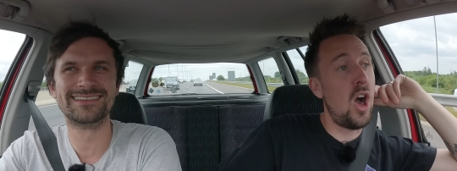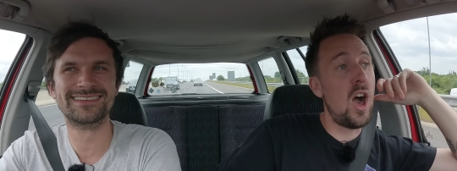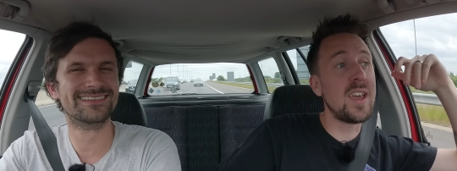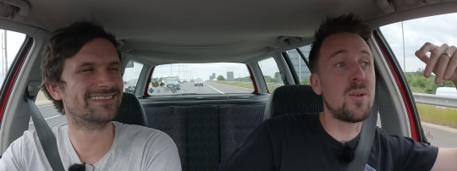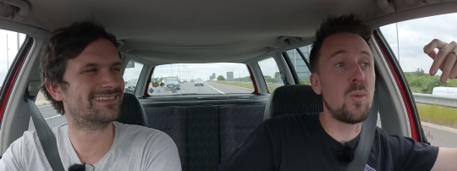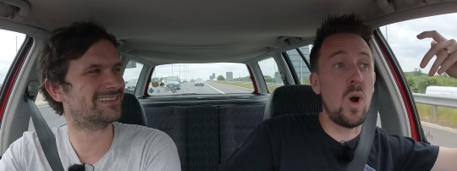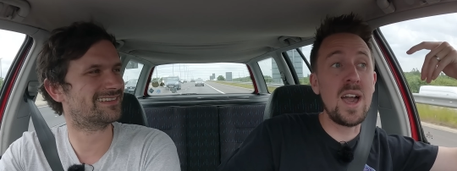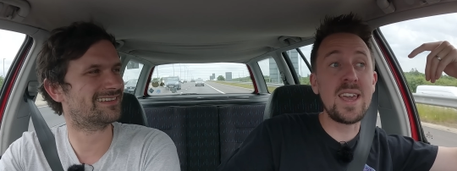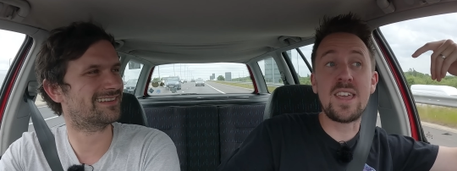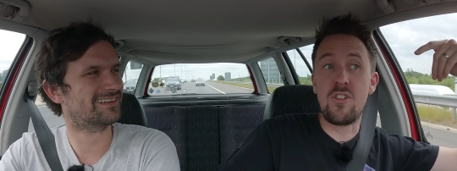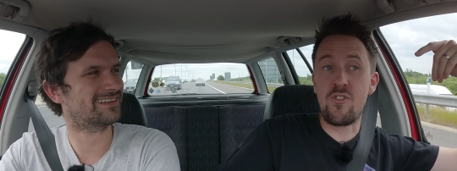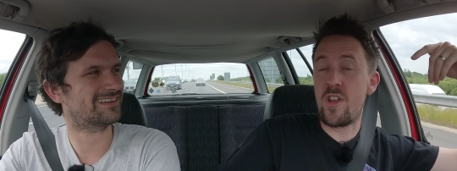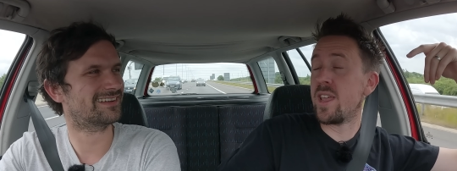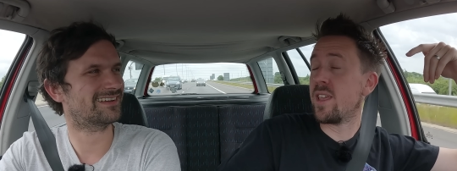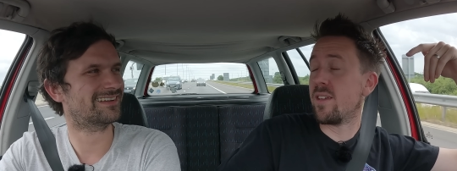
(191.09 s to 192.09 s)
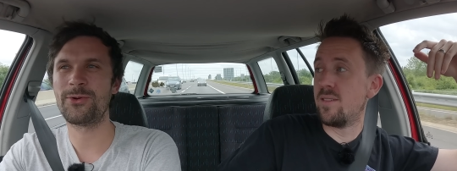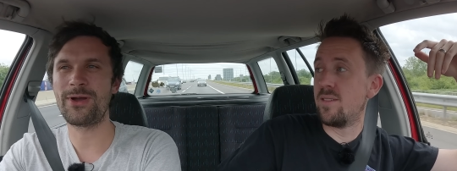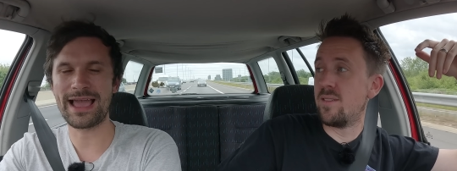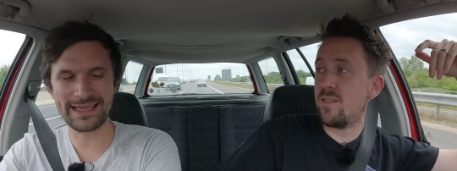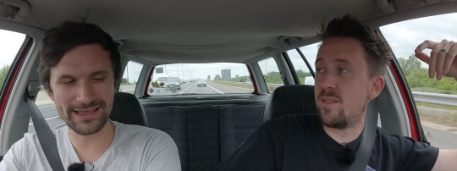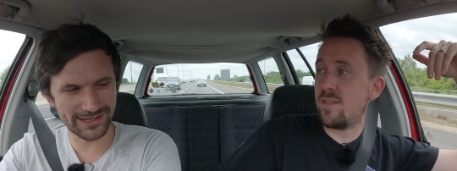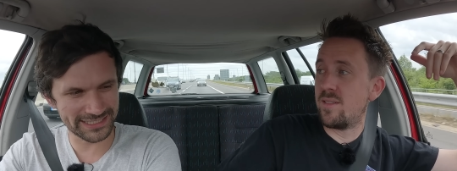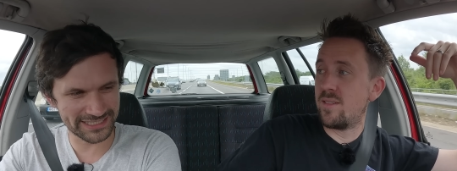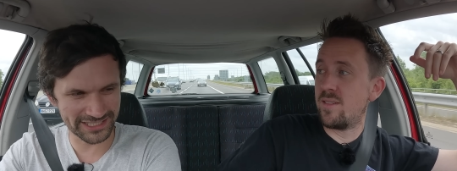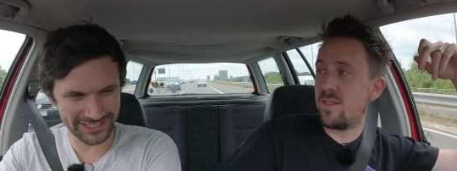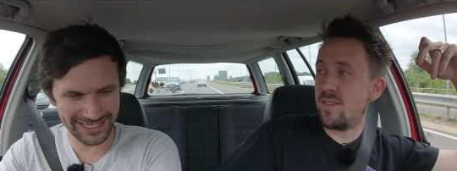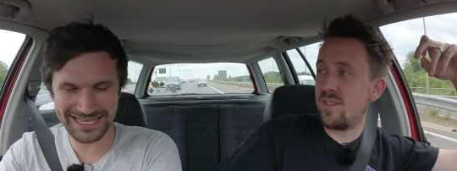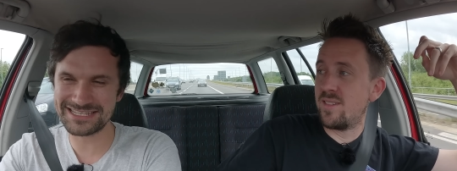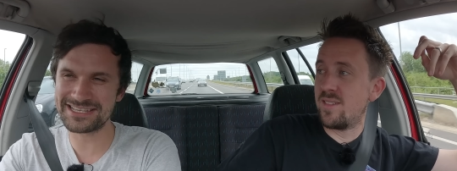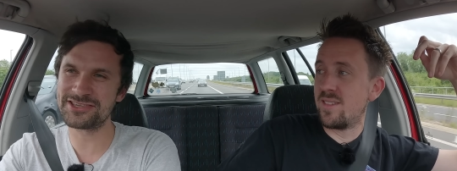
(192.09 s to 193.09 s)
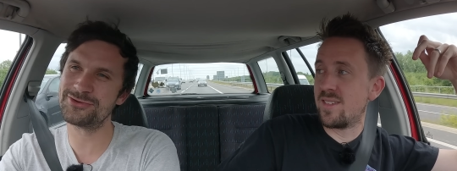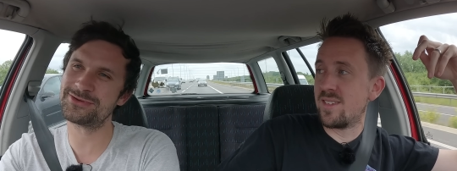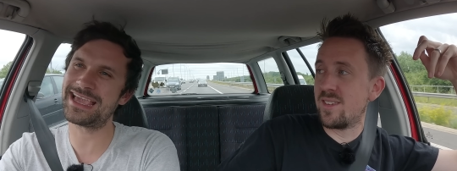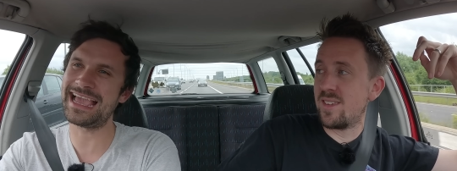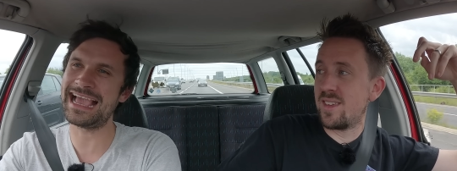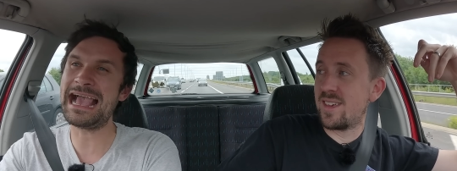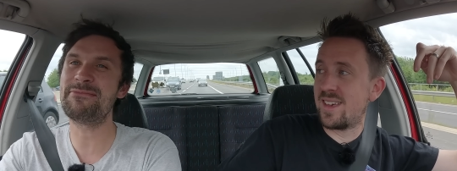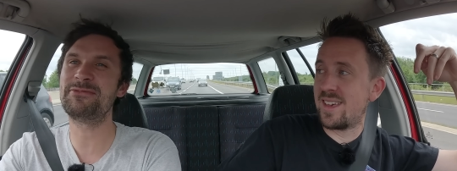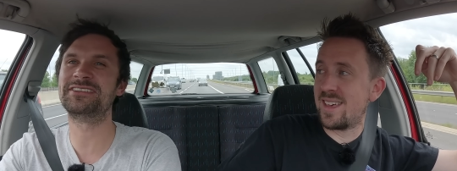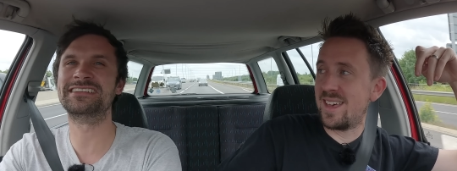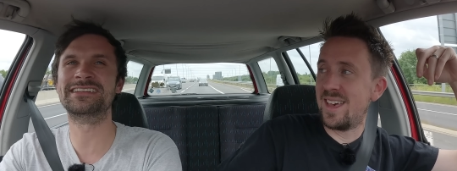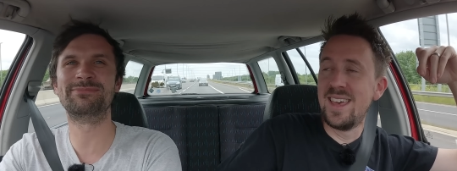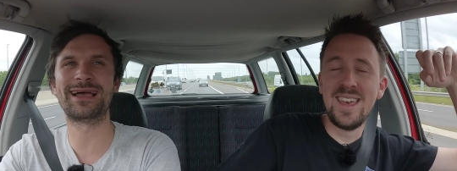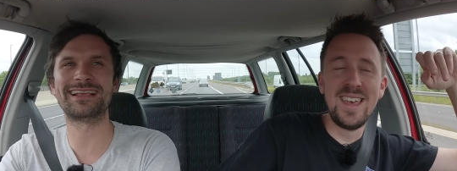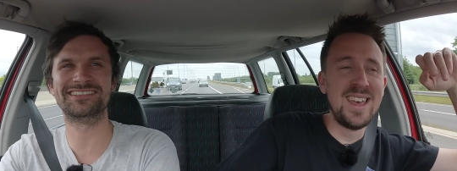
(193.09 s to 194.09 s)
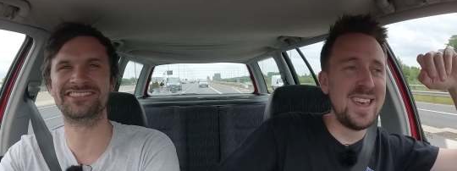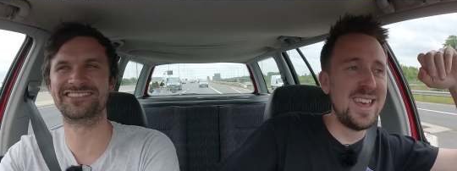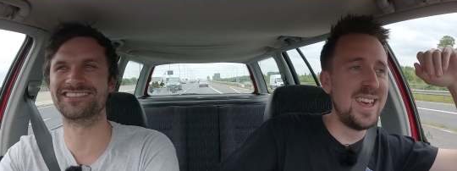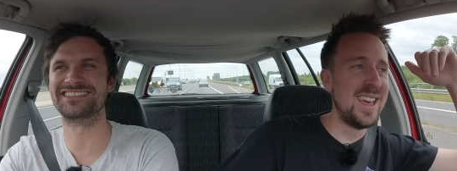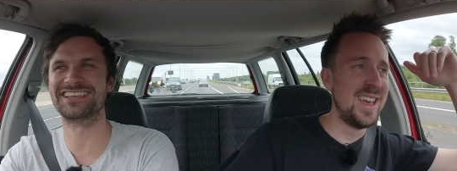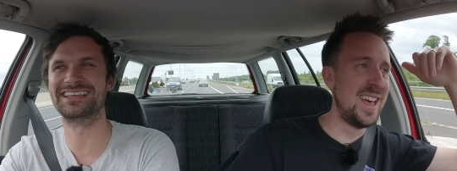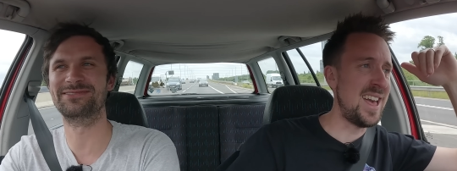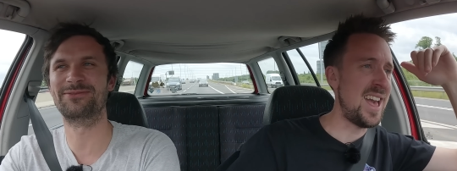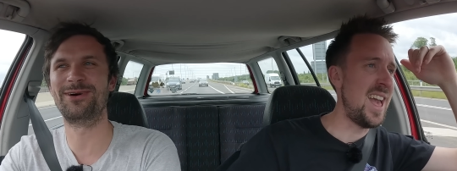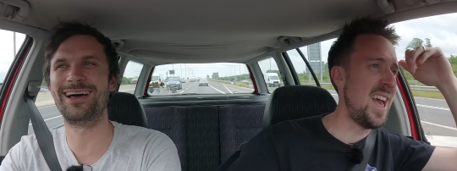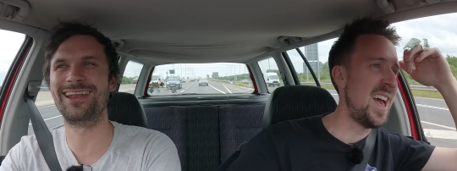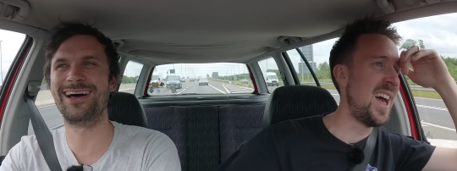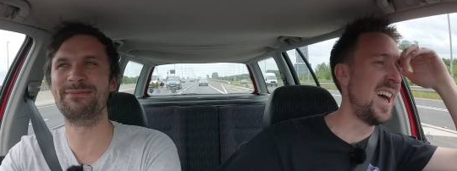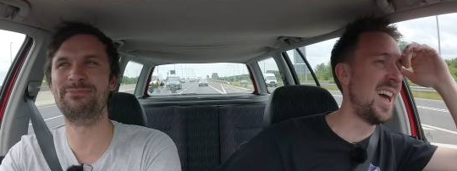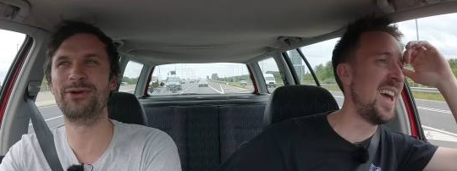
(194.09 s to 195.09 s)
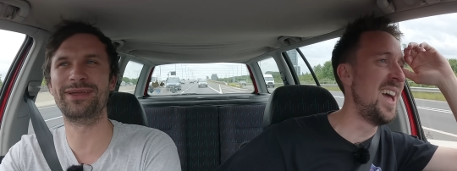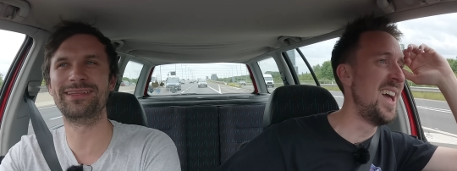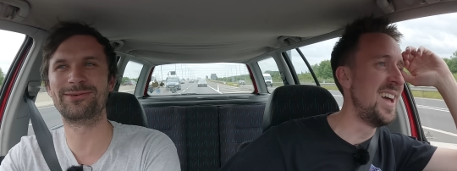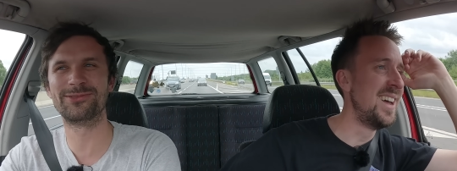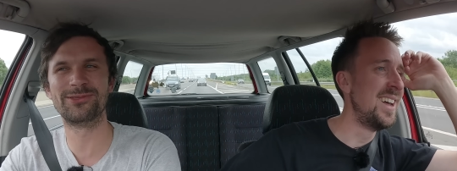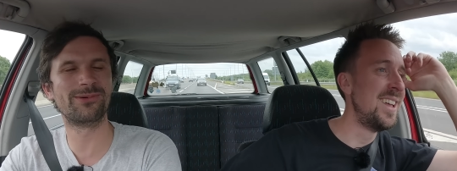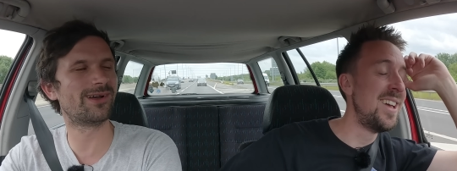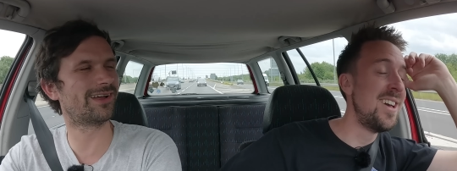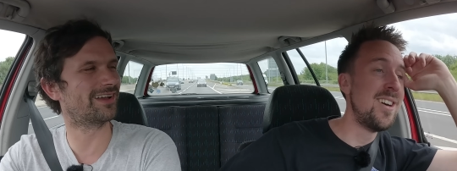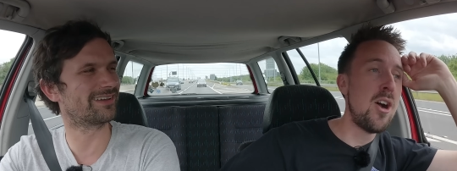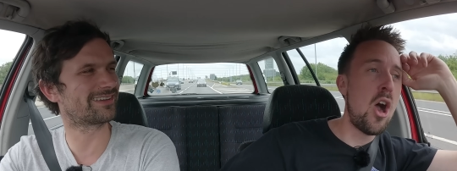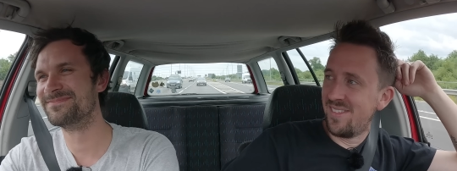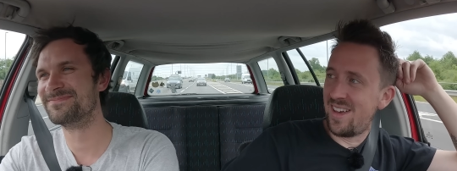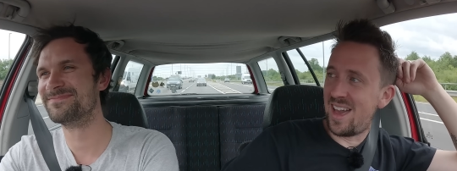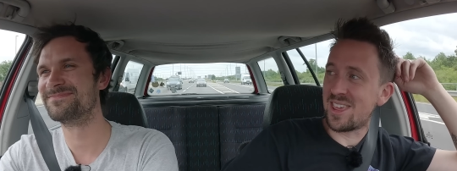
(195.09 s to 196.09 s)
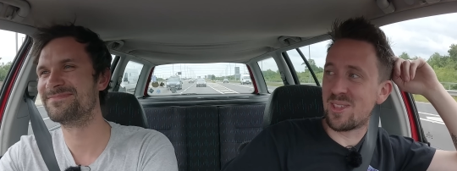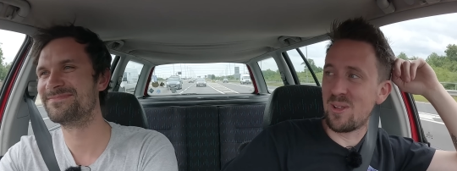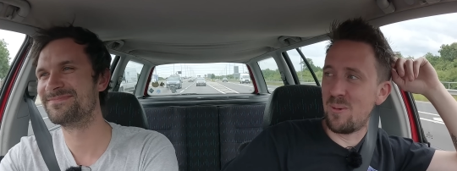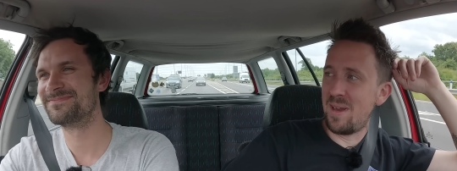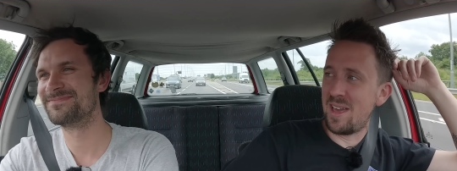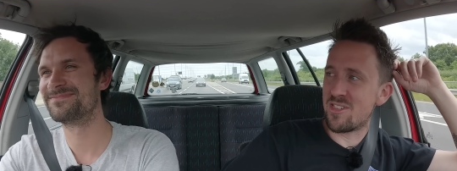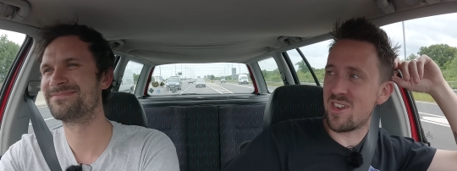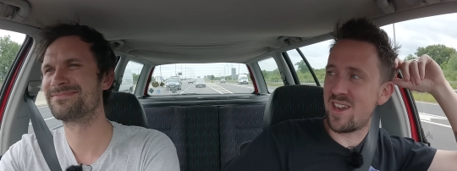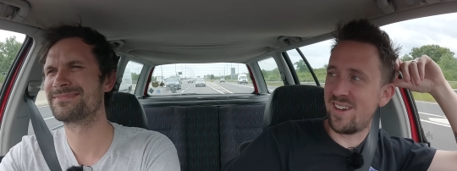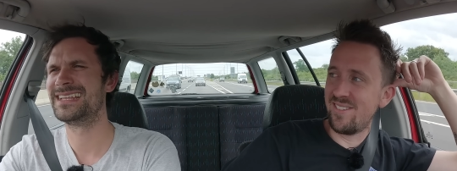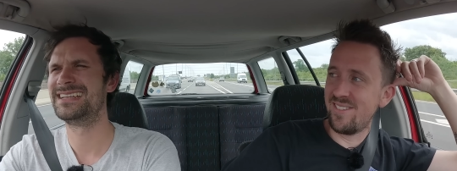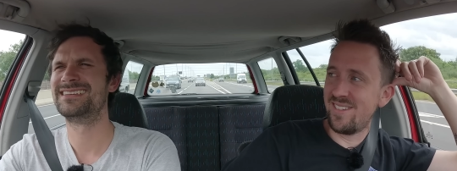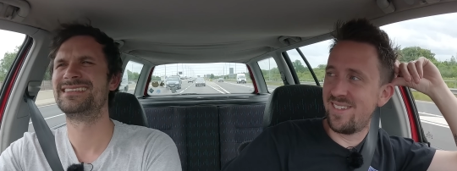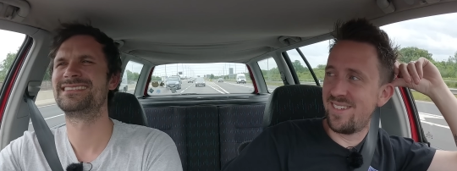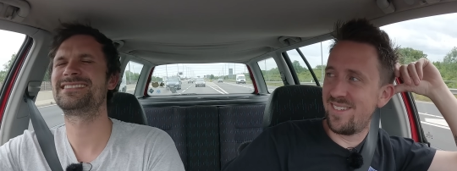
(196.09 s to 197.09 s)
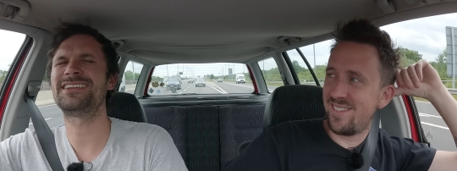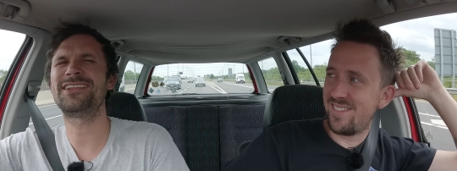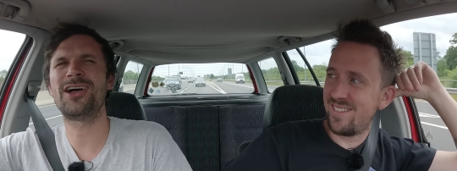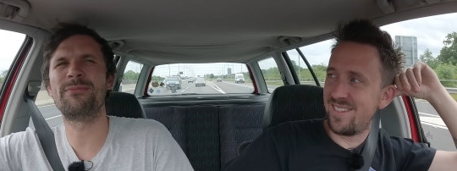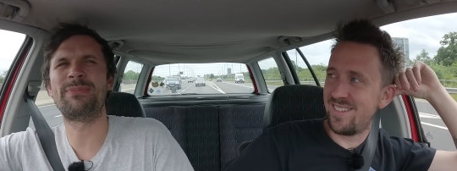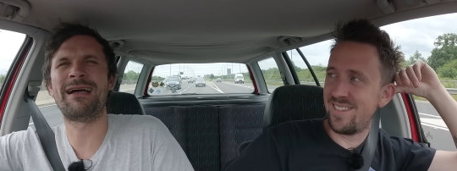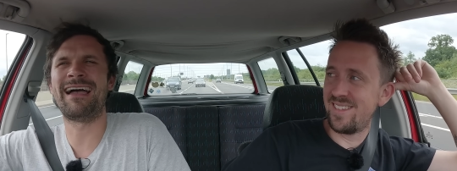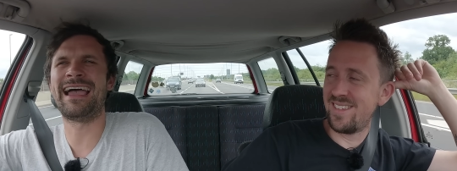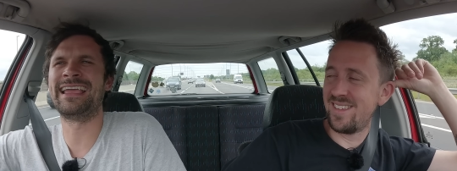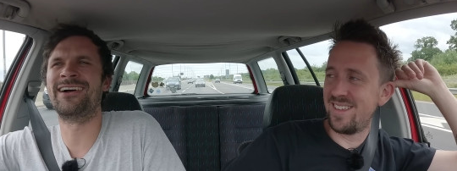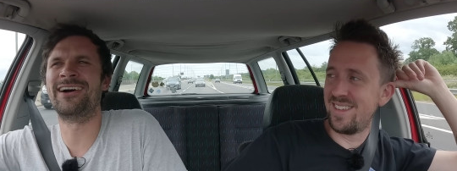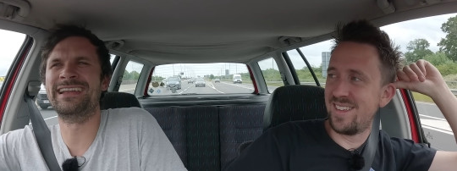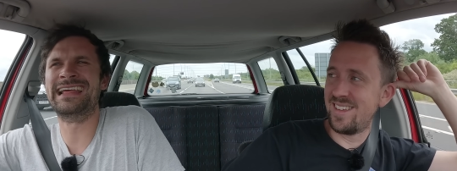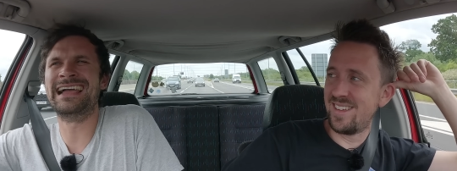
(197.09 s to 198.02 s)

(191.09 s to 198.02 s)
Speaker 1: I, well, I can drink. Well, A I suggesting you get hammered in the passenger seat while I put in all the work. That's not that challenge. Don't know about A I